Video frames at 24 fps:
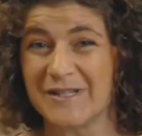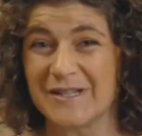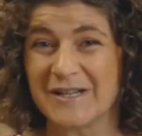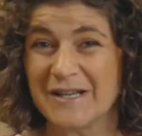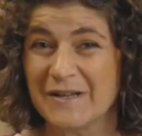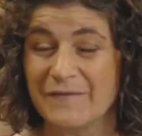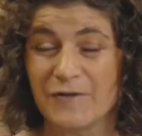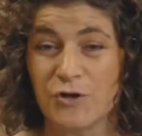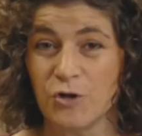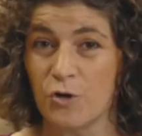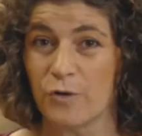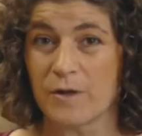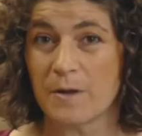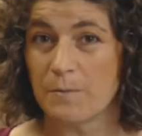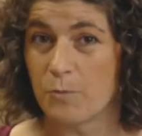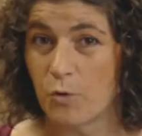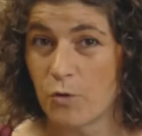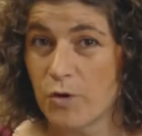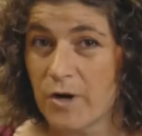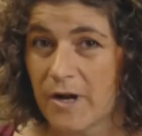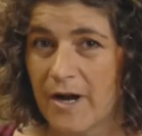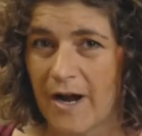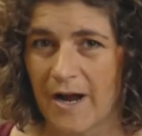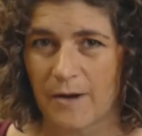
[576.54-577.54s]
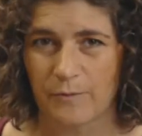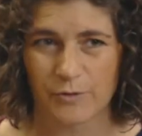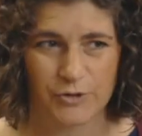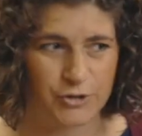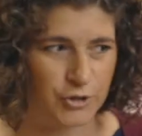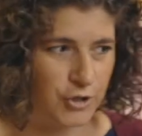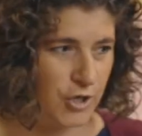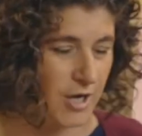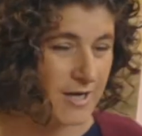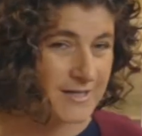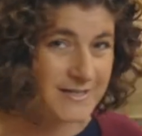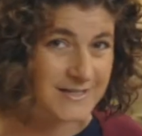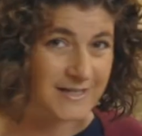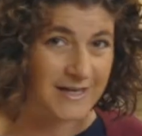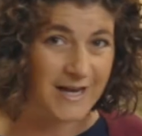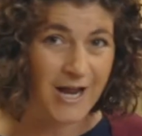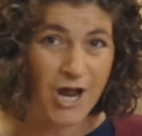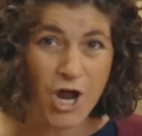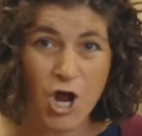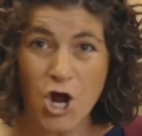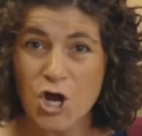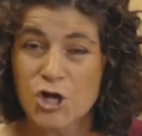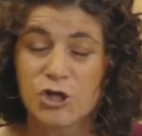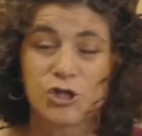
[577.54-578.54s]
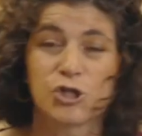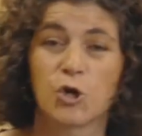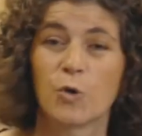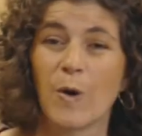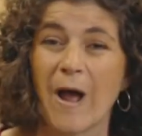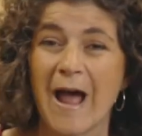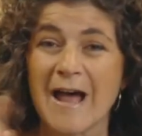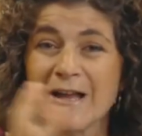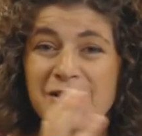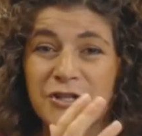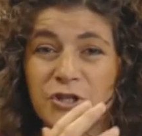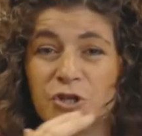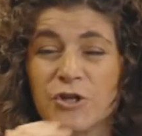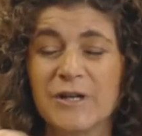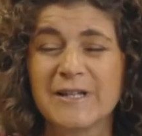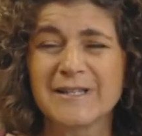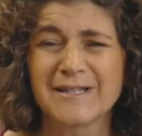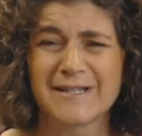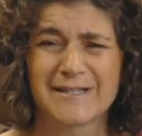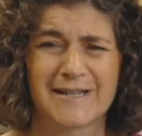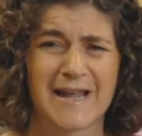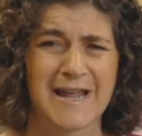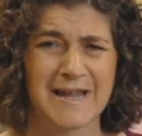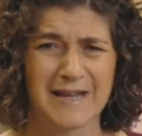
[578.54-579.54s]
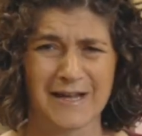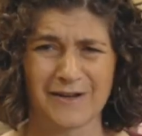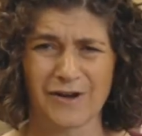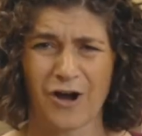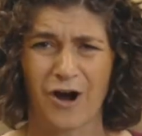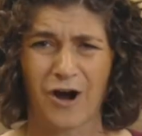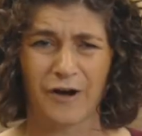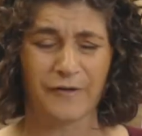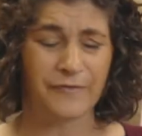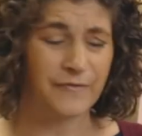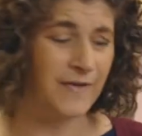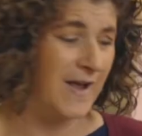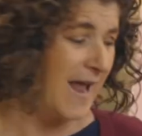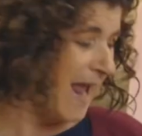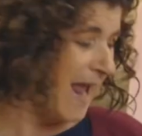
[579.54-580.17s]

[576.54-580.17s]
didn't even know that Mordecai was her cousin. So Esther gets taken off,